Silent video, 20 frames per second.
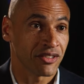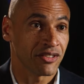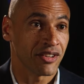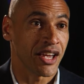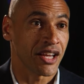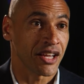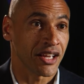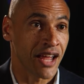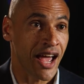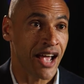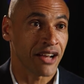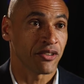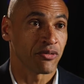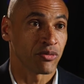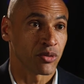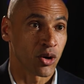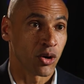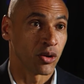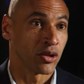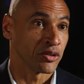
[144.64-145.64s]
to take an
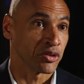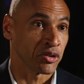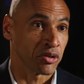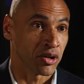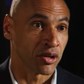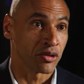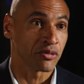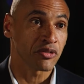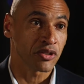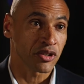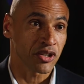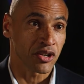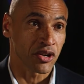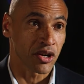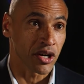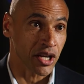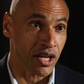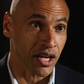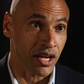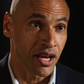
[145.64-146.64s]
active role in their own
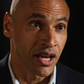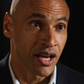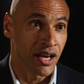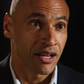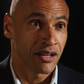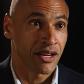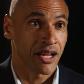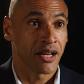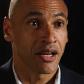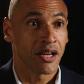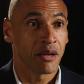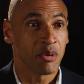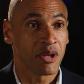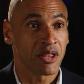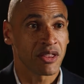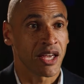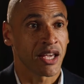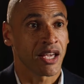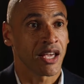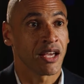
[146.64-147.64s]
security. They need to be
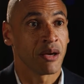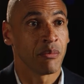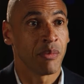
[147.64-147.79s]
thinking